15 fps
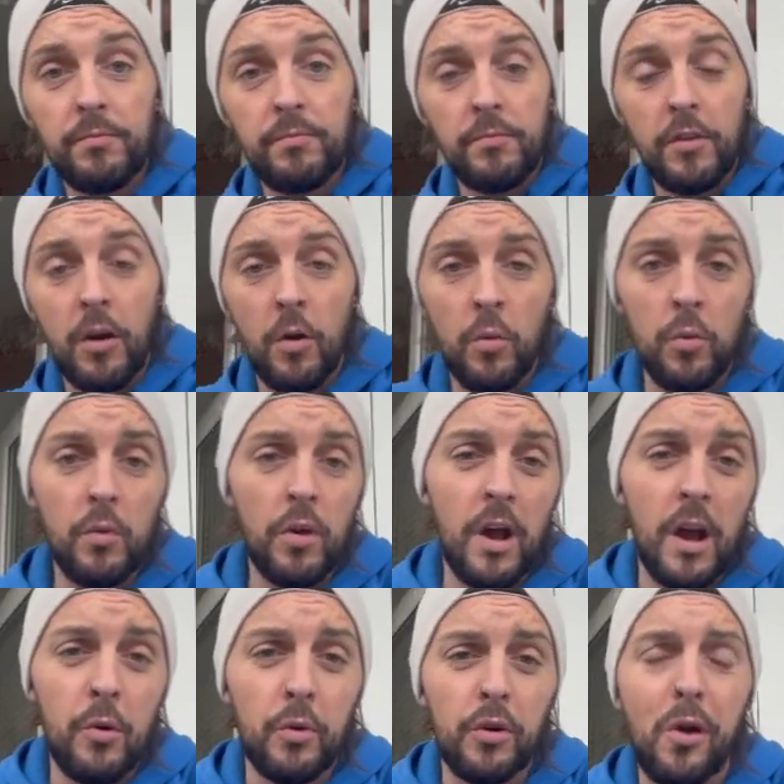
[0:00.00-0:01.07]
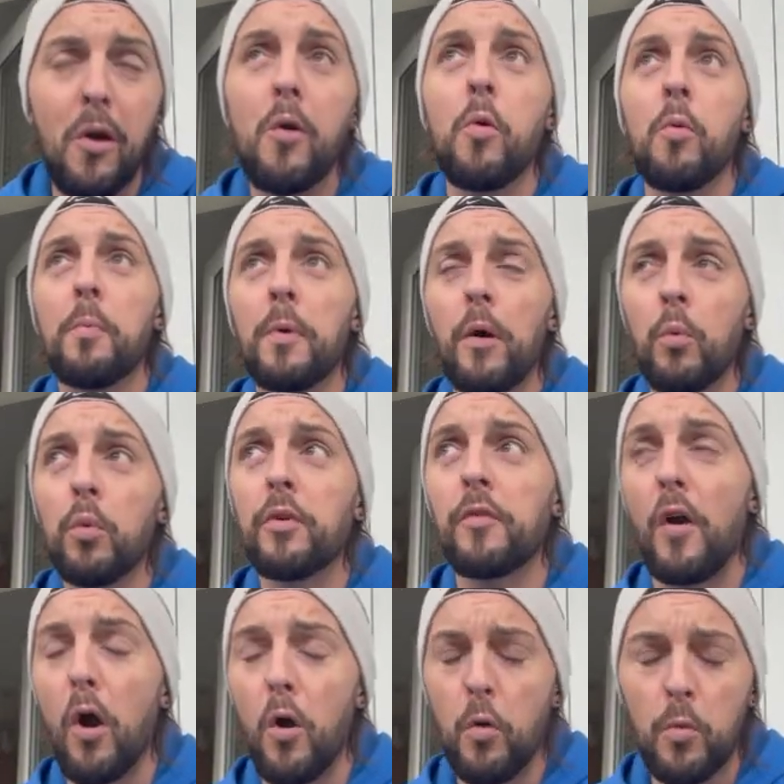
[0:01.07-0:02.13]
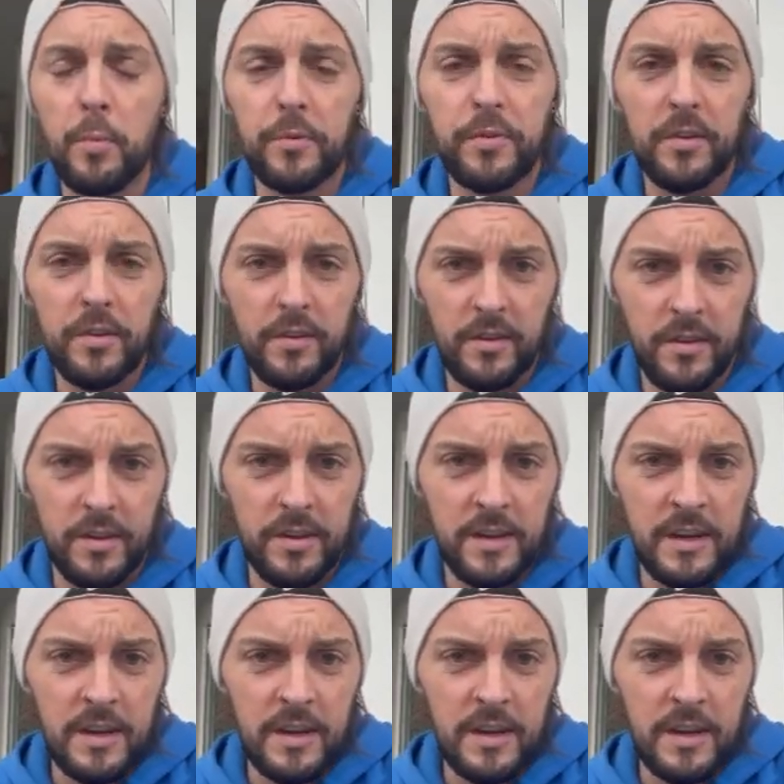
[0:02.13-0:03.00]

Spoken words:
though, I would have hoped that,